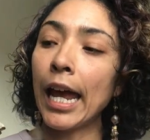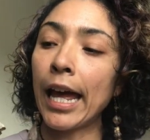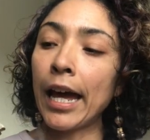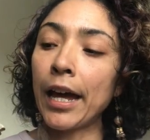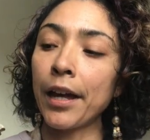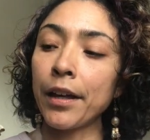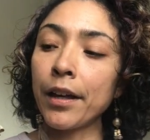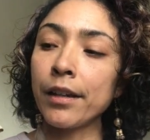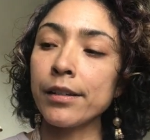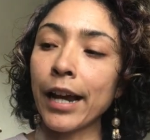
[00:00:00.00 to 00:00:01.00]

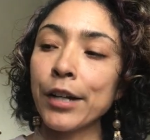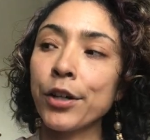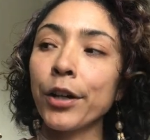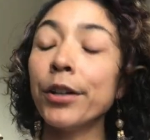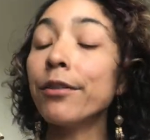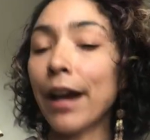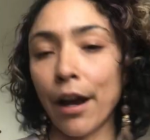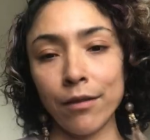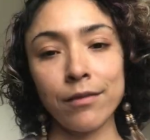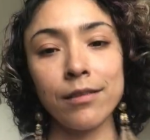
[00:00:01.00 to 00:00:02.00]
And I turn
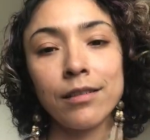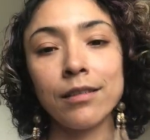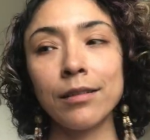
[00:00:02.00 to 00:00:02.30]
around,